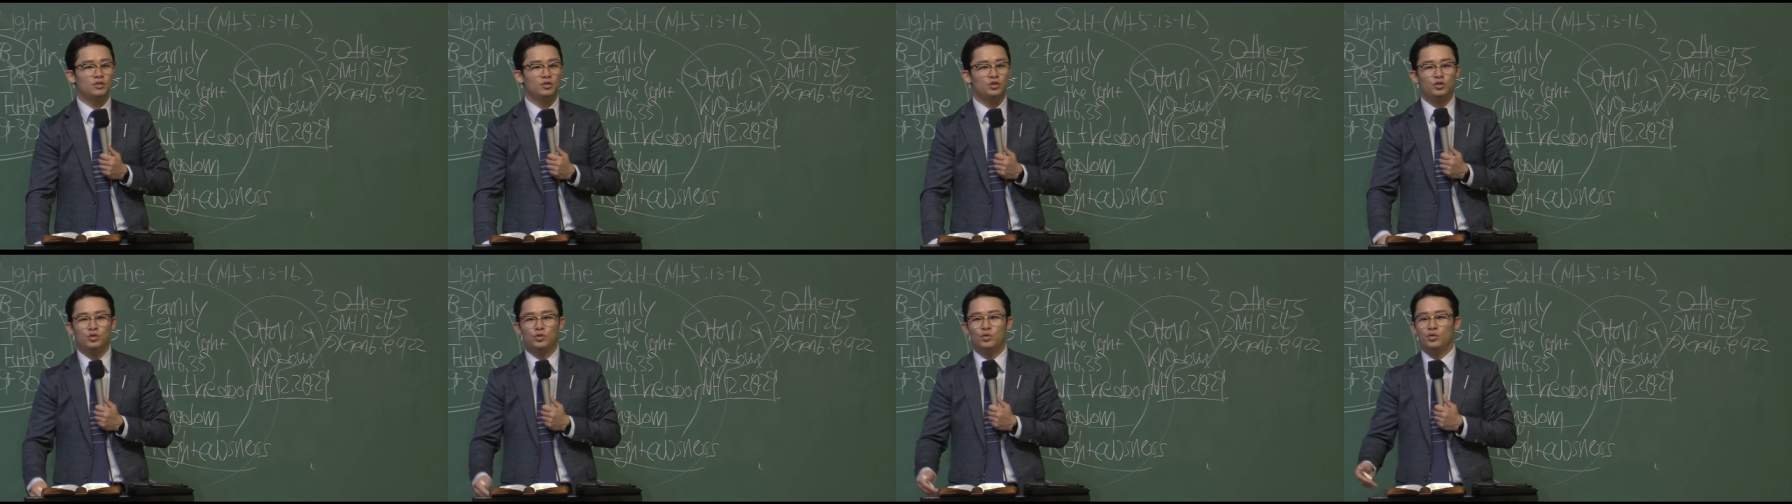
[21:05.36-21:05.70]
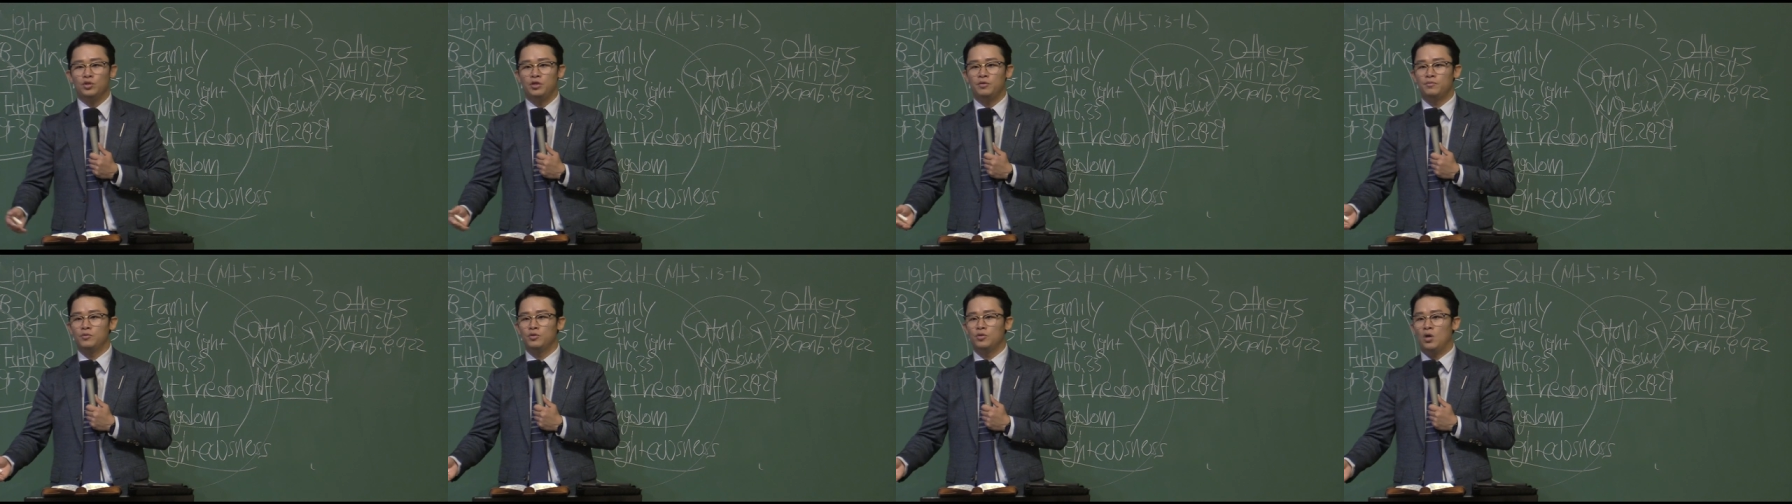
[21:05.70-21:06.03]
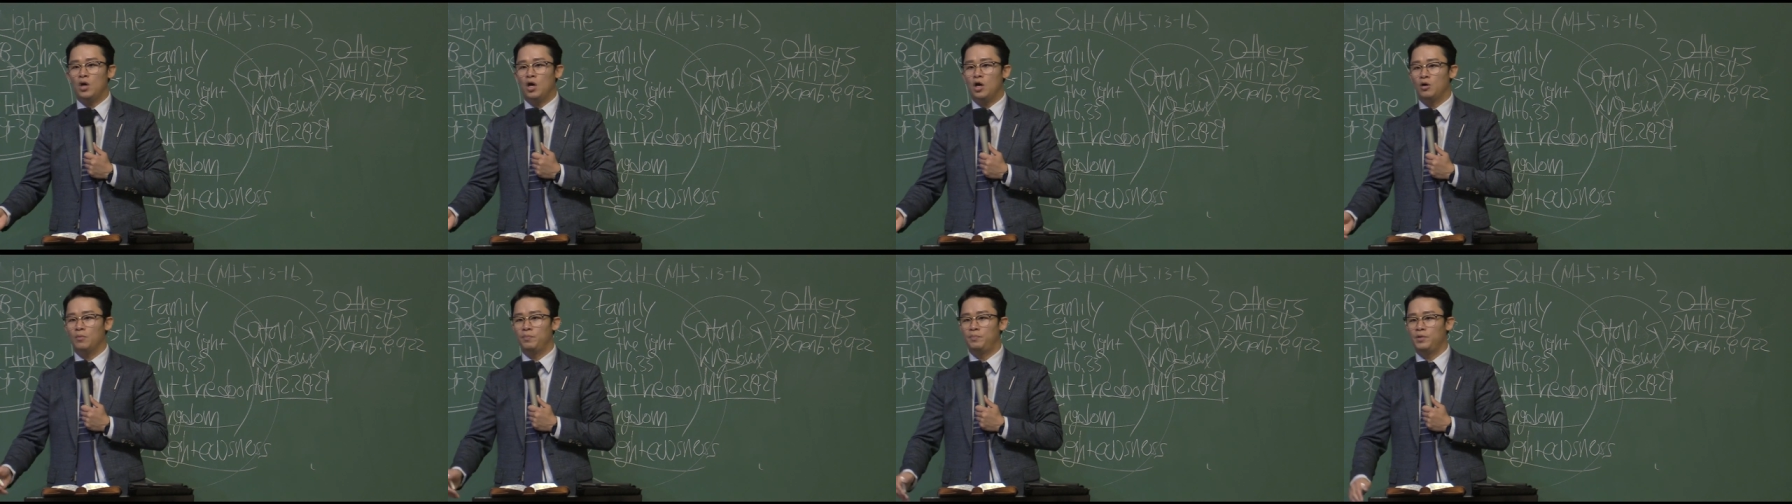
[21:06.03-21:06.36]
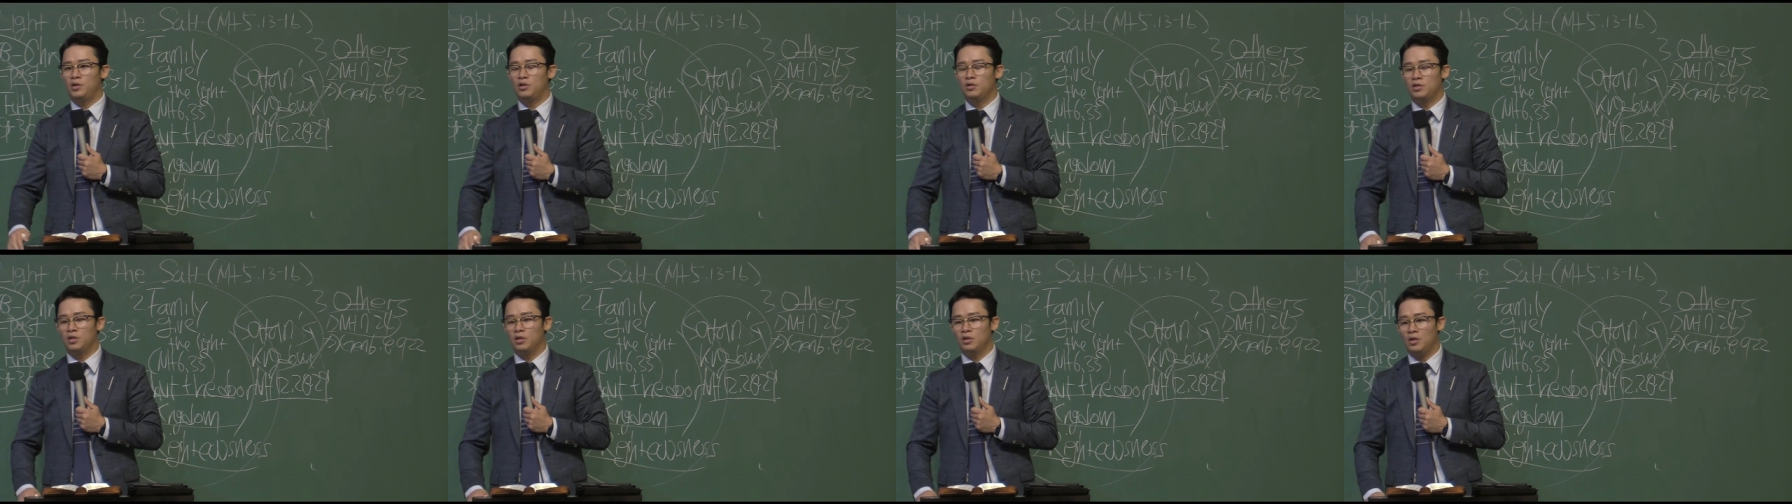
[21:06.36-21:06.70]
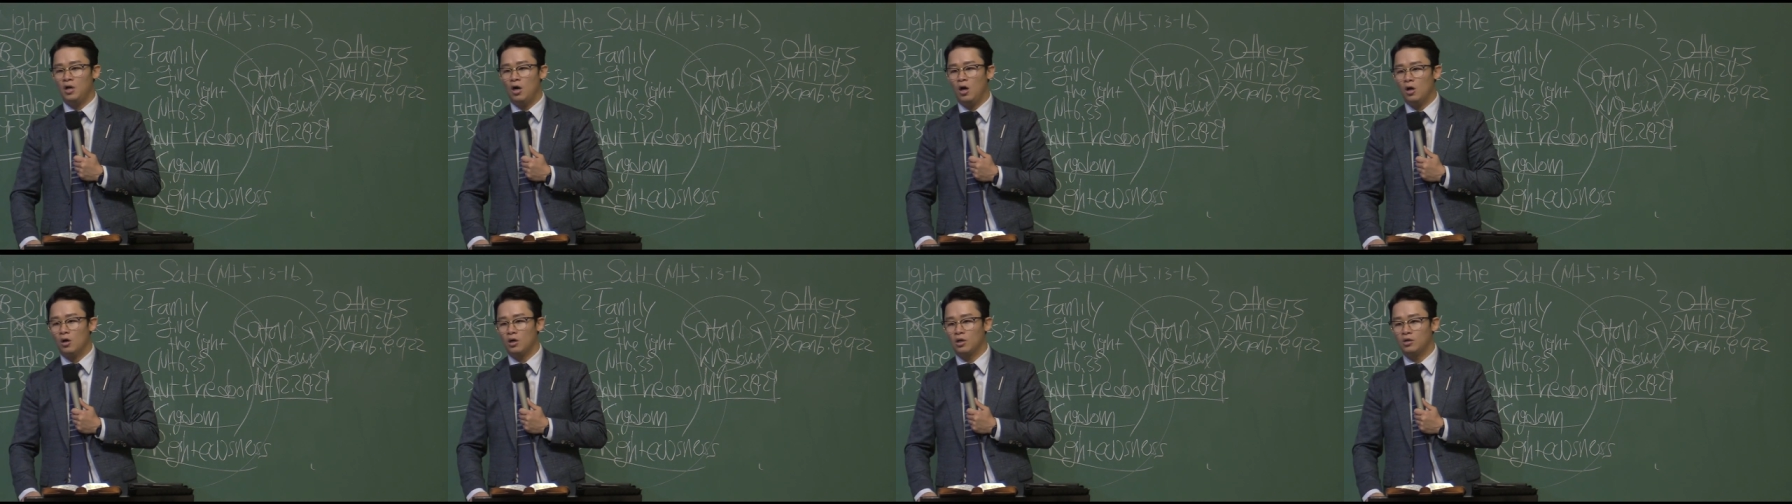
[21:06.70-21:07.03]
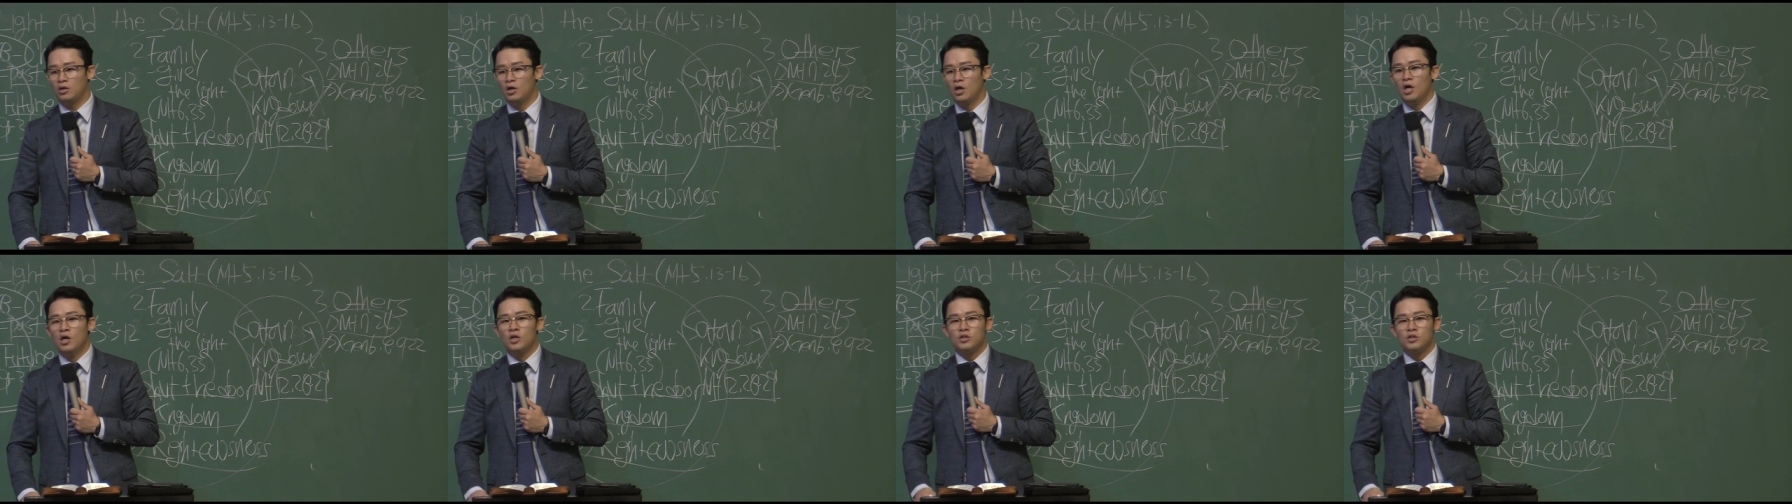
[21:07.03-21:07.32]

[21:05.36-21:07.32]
You don't even know how to build an ark.